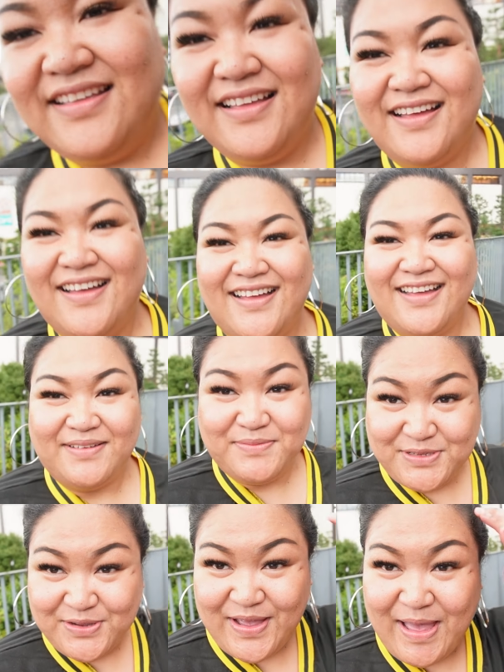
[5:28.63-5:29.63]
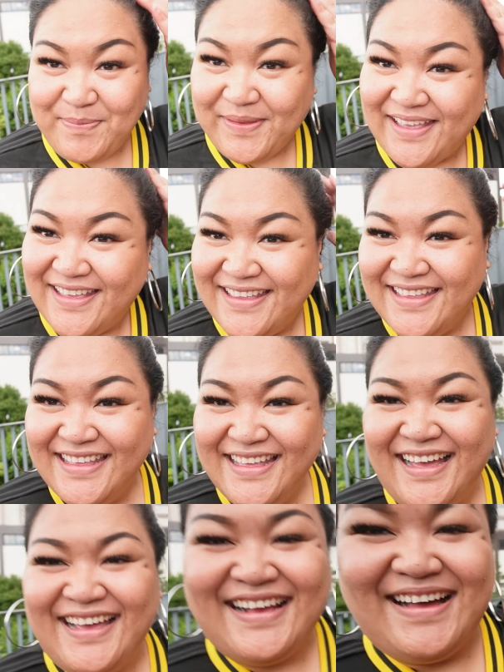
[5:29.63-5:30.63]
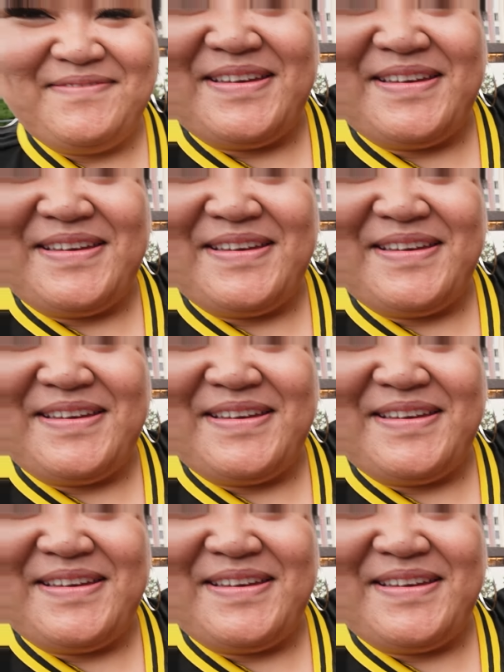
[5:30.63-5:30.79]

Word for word: Oh, I'm so happy. I got